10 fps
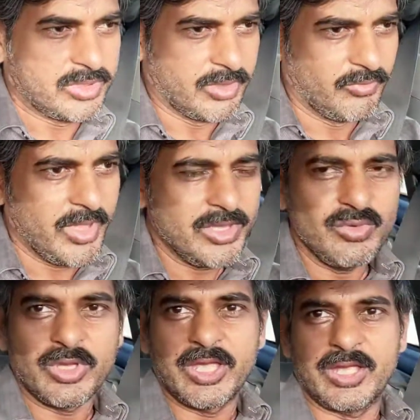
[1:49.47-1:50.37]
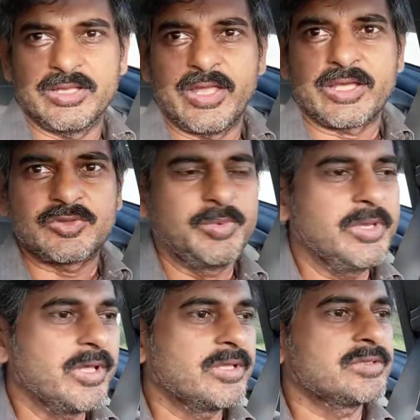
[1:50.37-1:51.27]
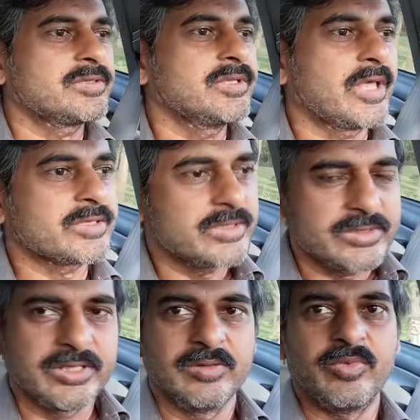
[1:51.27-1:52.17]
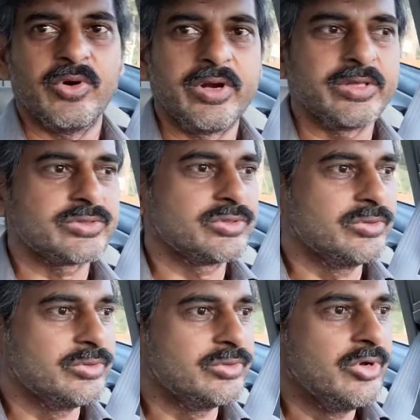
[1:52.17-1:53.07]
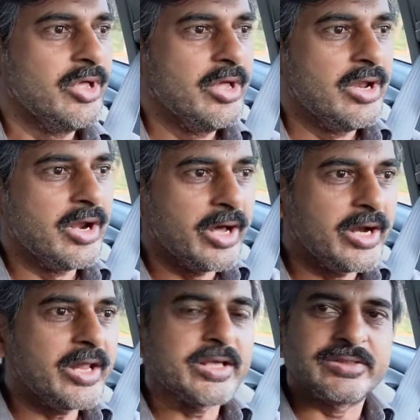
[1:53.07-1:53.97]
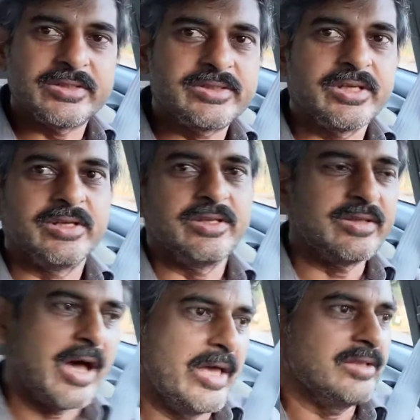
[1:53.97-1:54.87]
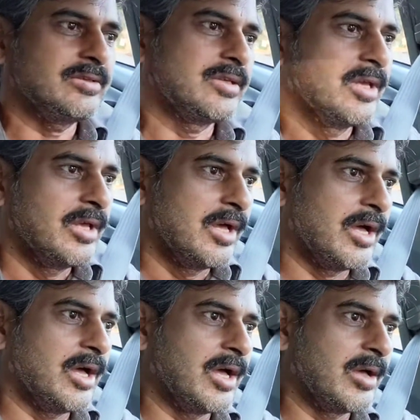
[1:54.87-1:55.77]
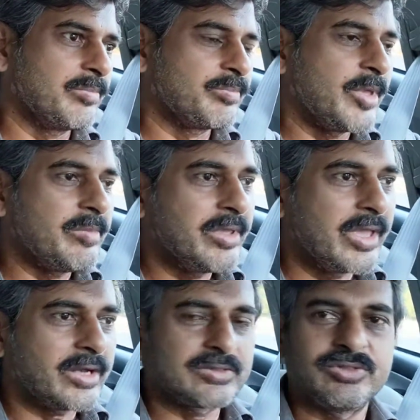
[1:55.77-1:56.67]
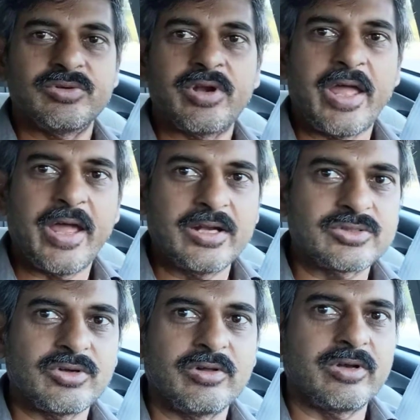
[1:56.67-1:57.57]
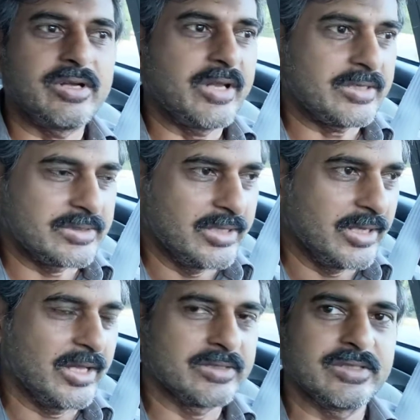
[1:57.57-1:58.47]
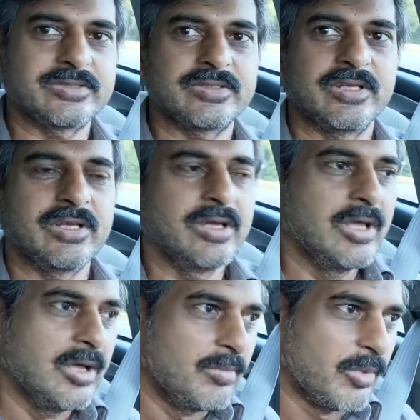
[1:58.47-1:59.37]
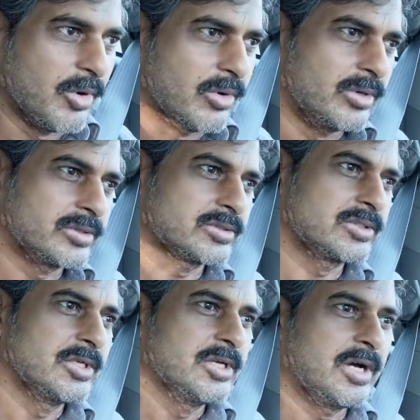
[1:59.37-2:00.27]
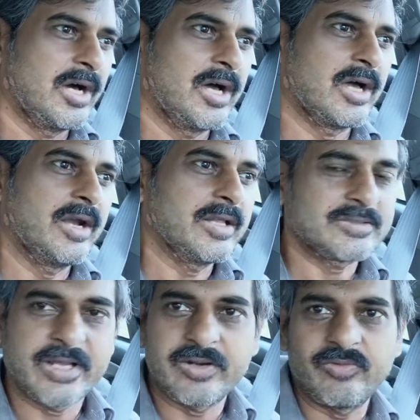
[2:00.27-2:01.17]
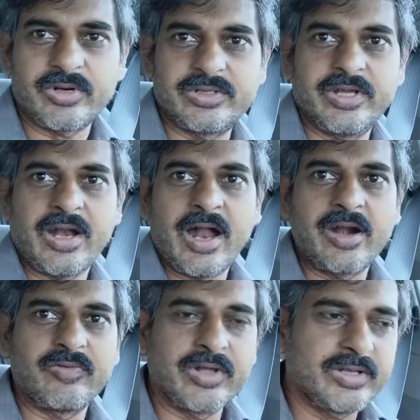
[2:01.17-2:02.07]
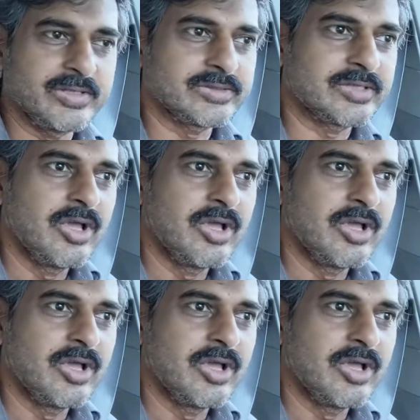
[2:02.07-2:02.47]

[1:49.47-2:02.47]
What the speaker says: the way you gain the experience in the existing board is to learn existing designs, maybe get your hands on testing an existing boards, understand what their hardware is,